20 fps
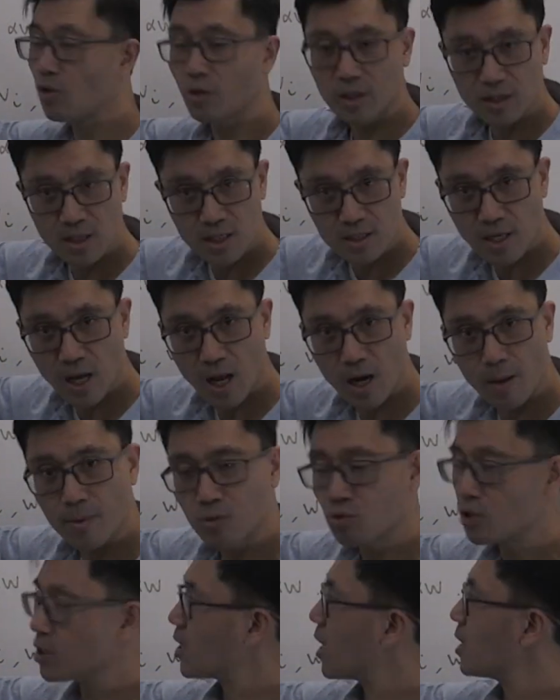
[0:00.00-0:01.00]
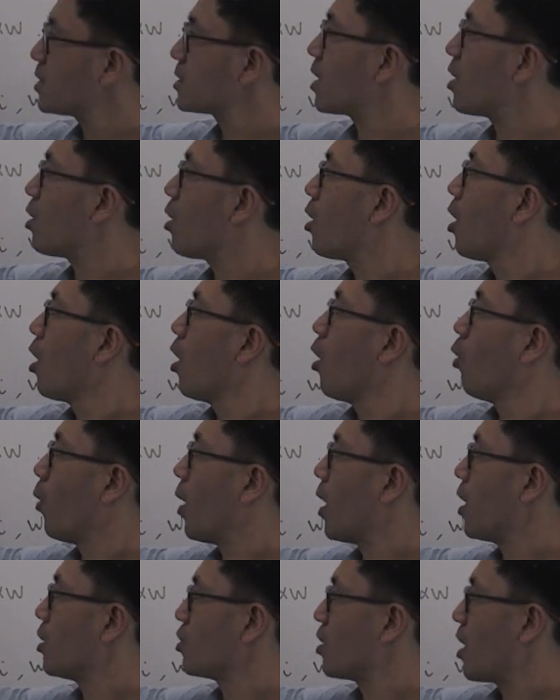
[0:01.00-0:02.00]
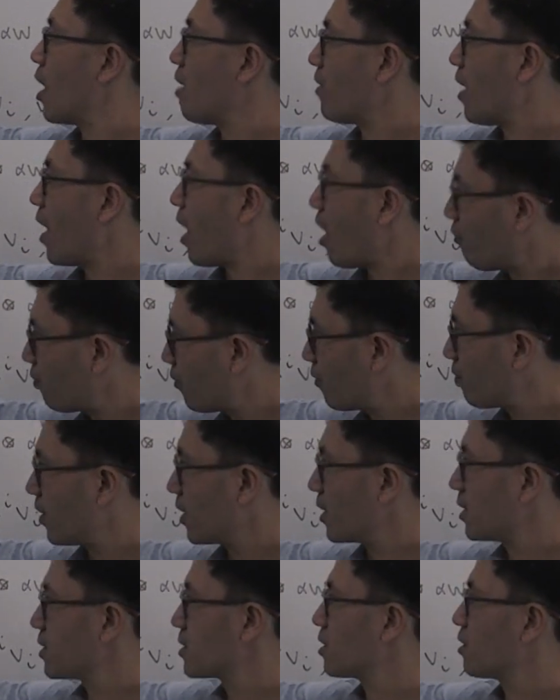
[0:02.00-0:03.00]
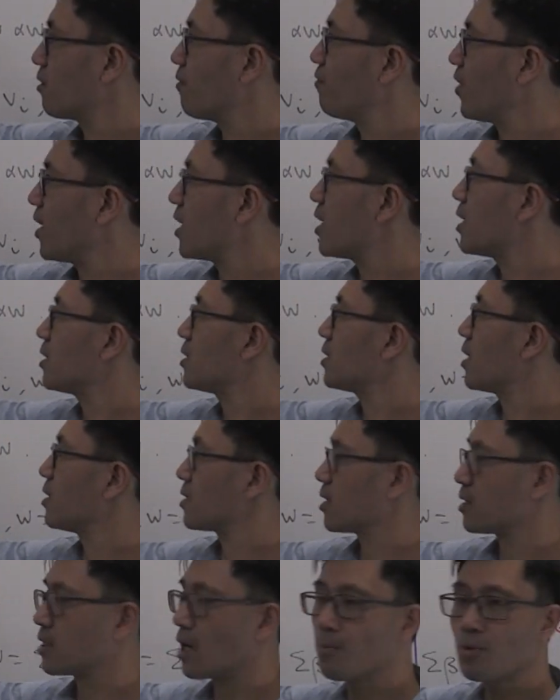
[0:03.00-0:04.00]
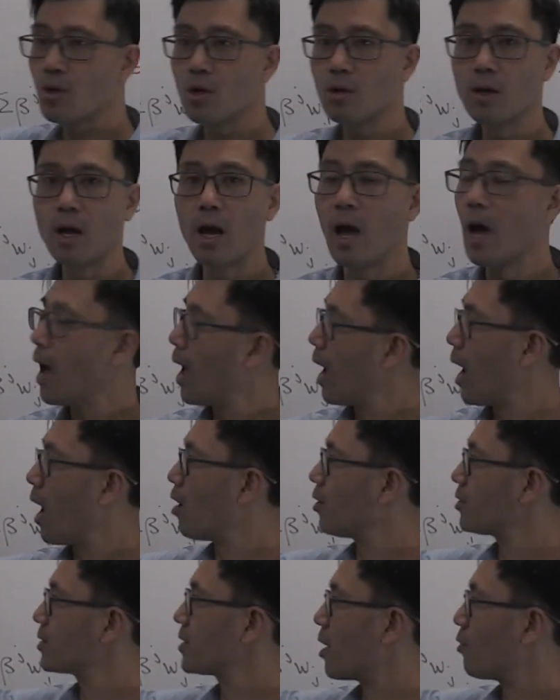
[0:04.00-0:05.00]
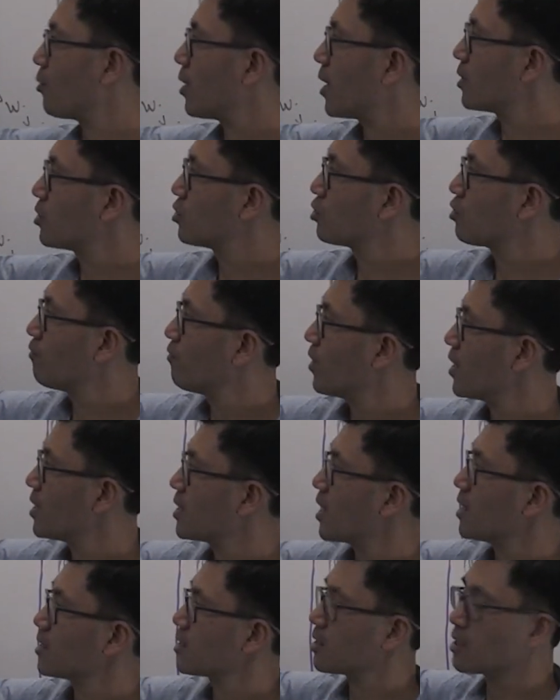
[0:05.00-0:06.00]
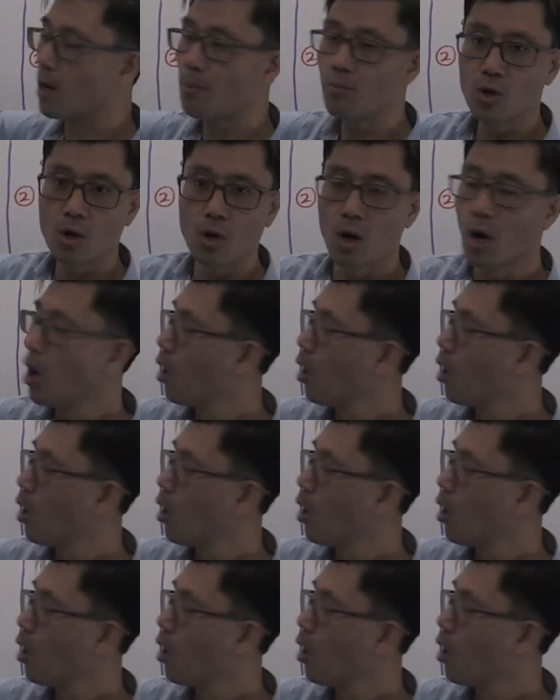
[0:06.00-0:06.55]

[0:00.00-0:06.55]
look at this elementary tensor where you have alpha v instead of v tensor w. How is that related to v tensor w?